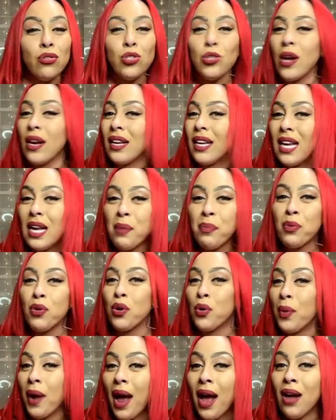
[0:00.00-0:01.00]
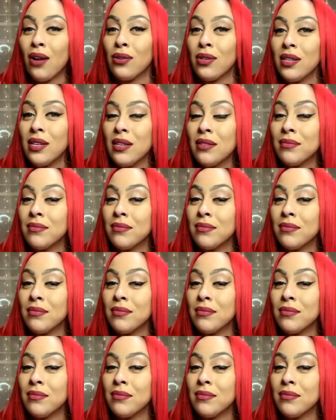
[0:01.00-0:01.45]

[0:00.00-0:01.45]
try to keep you around.